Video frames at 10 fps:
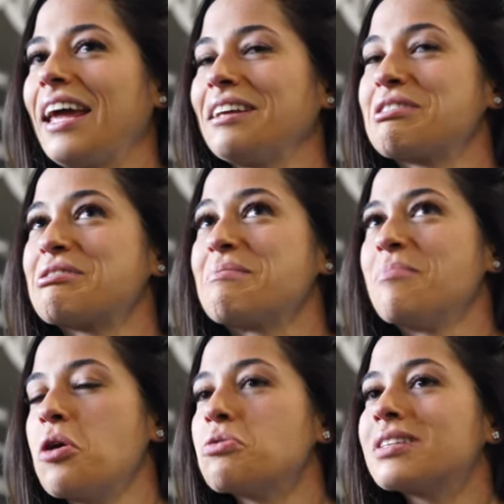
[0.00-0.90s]
it's the
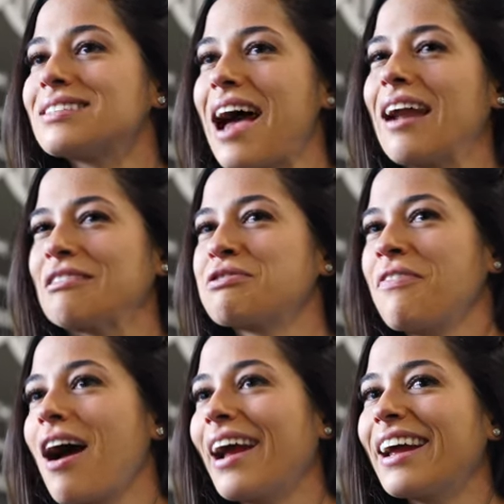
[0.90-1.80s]
most
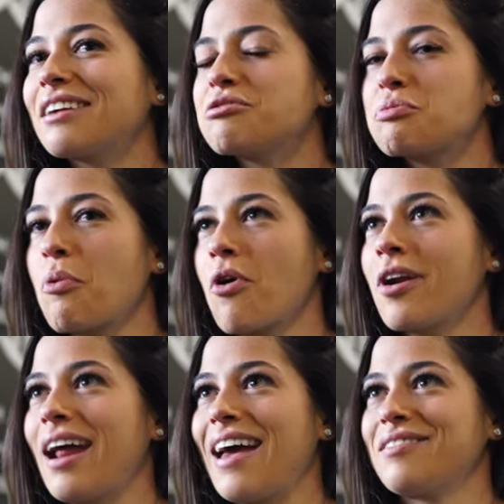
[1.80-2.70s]
satisfying
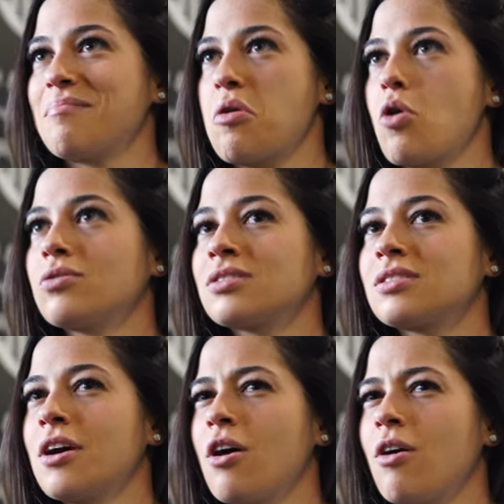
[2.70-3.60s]
sport and the
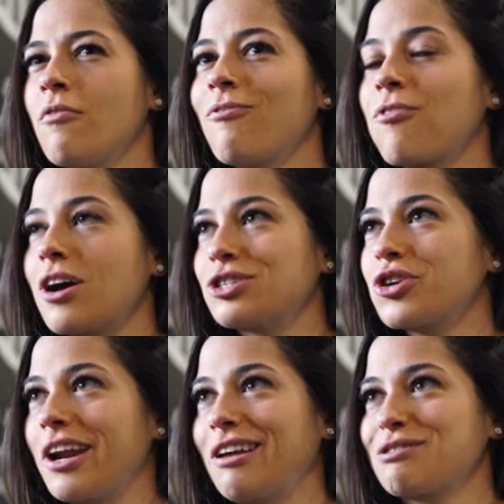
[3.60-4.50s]
most
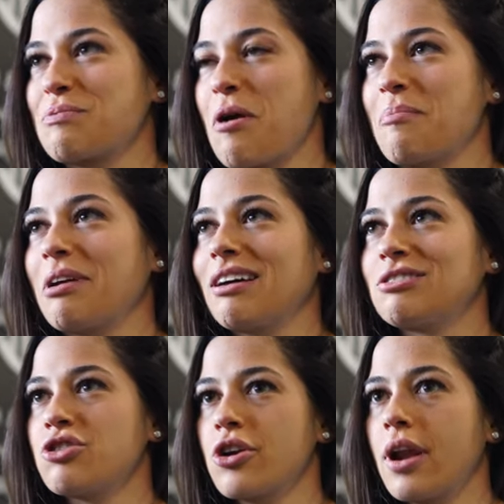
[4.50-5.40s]
frustrating sport
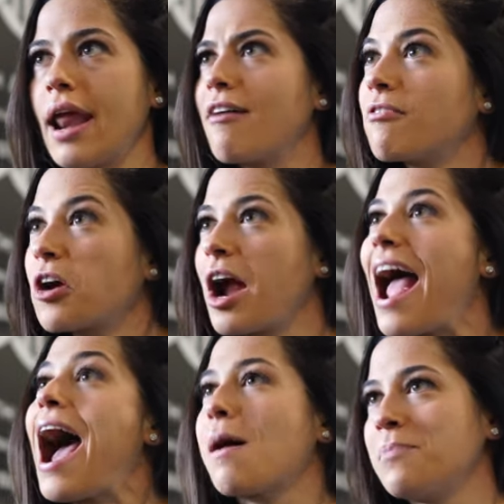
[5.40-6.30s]
because you're never
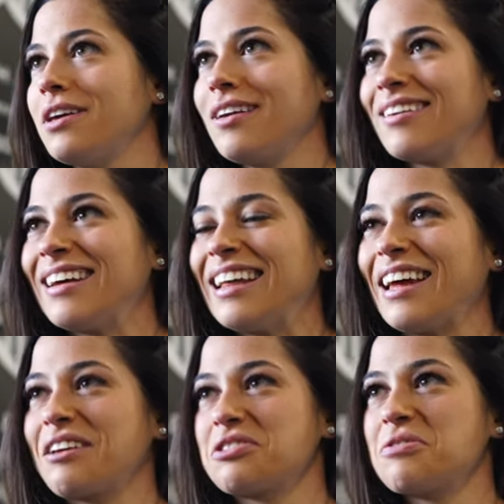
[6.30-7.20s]
happy.
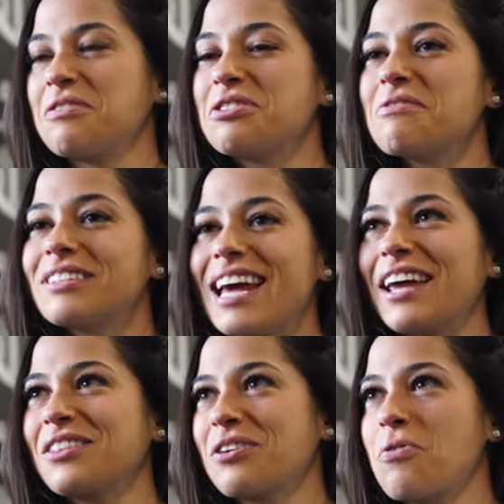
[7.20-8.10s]
Like as soon as you
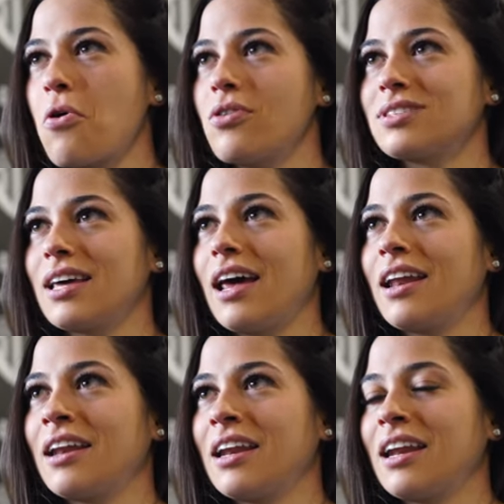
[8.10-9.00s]
attain the goals that